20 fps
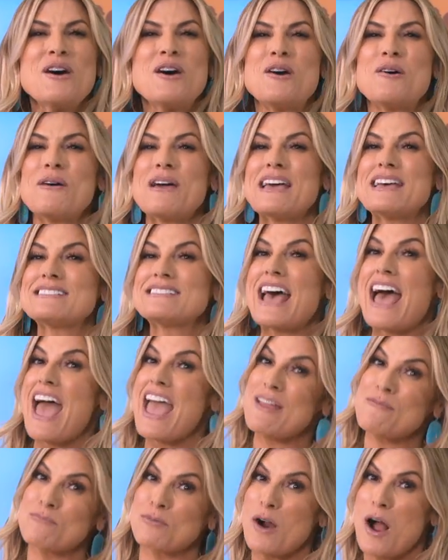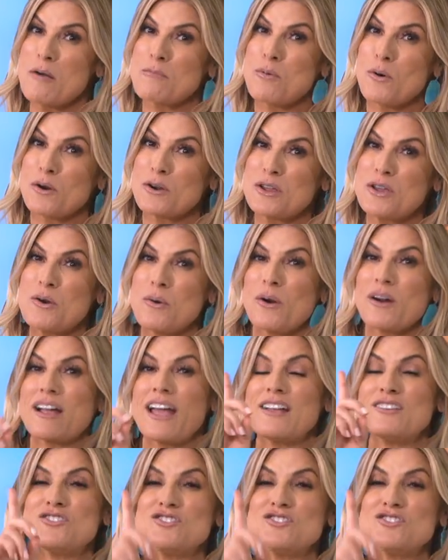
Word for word: who is in Brockport, New York,